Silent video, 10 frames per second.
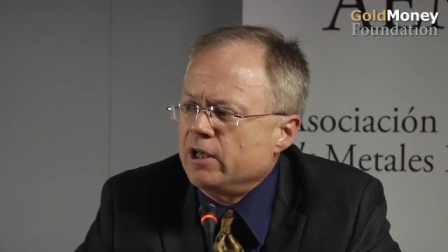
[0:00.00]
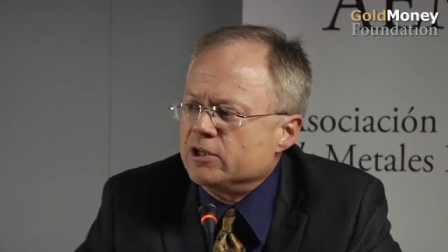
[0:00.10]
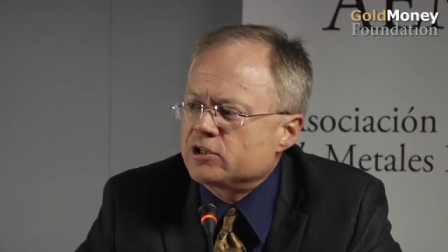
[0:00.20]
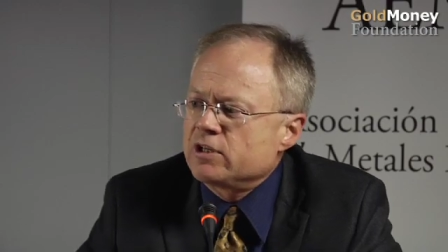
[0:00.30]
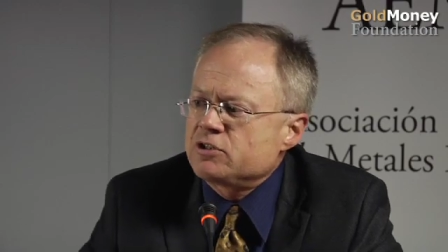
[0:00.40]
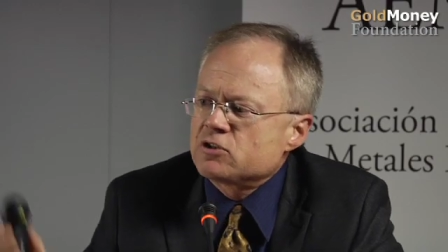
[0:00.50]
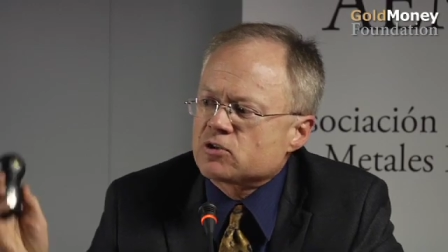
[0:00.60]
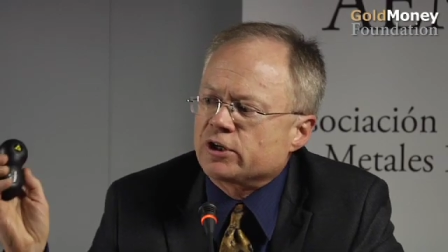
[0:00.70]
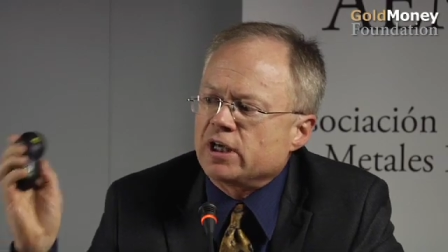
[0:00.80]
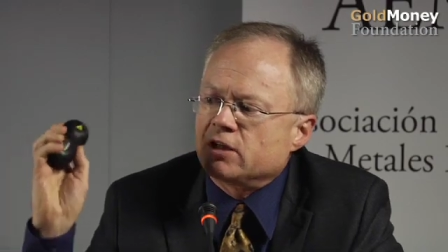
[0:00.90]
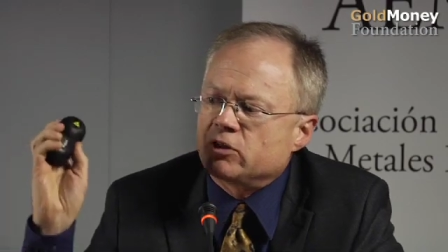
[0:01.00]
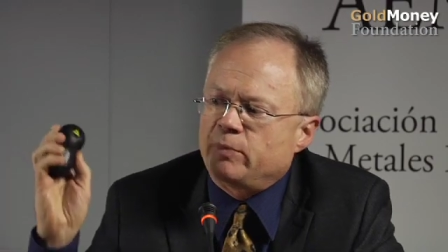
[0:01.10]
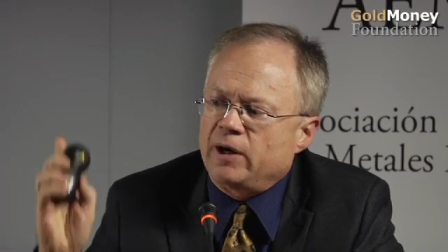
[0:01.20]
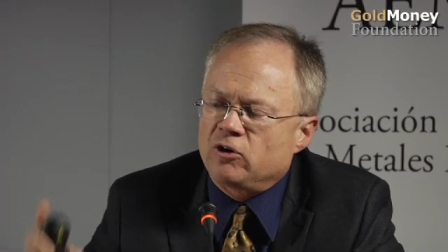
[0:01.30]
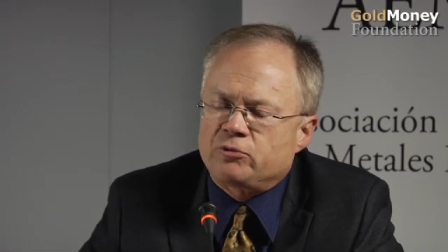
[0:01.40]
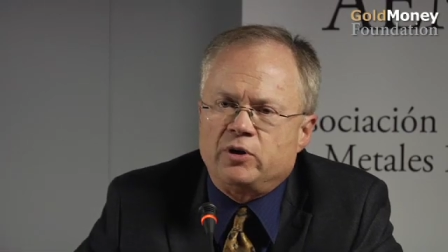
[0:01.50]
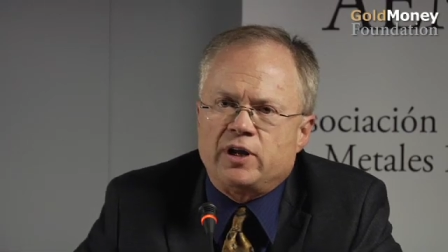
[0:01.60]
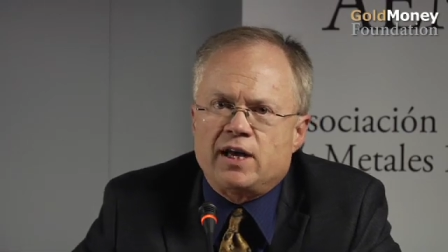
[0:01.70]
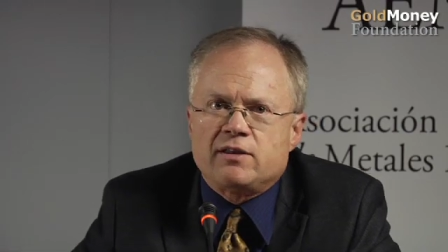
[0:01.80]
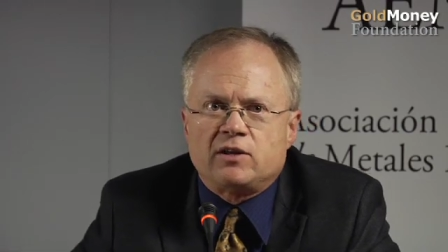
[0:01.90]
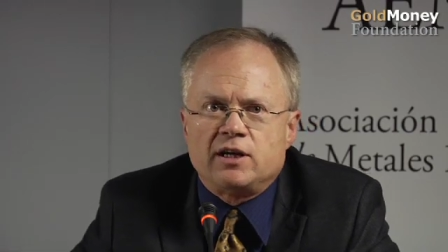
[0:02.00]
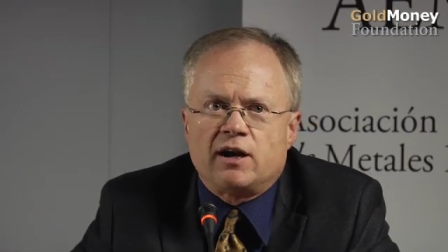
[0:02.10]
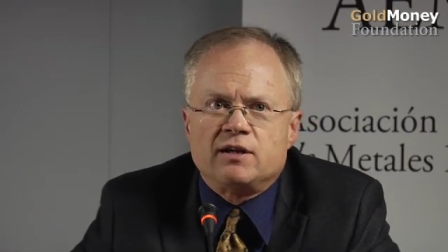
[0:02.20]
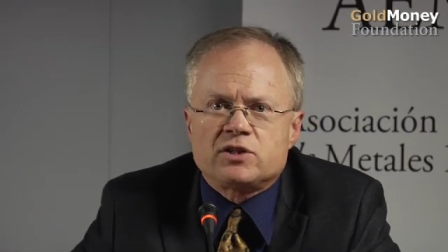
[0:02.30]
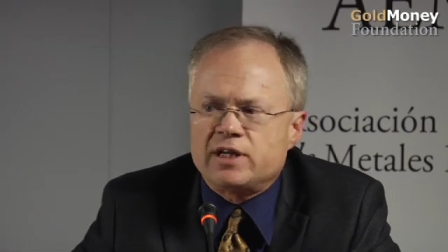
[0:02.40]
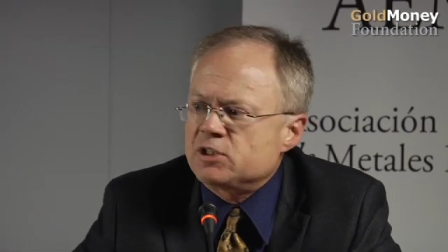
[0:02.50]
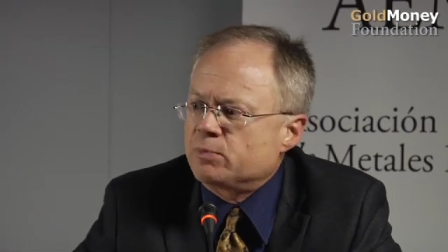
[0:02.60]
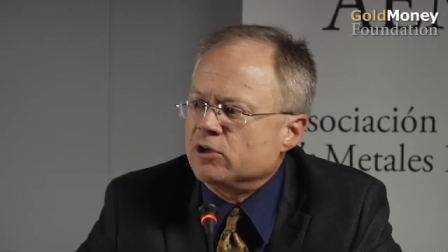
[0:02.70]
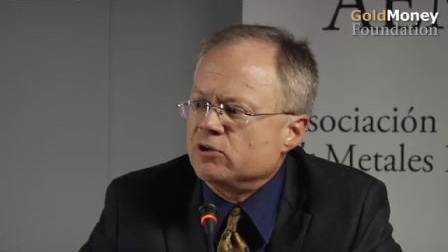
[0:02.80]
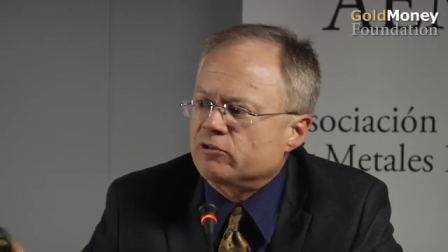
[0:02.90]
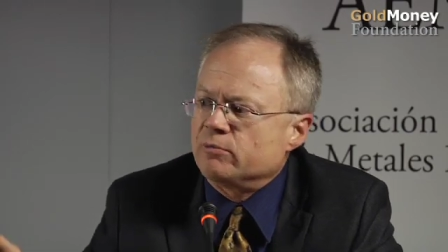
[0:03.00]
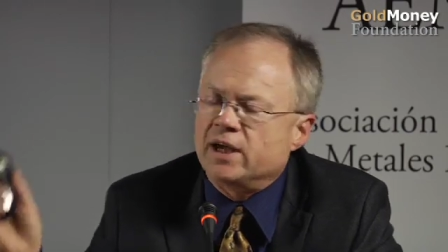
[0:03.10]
And so this is looking at the barrels per day that the United States produced from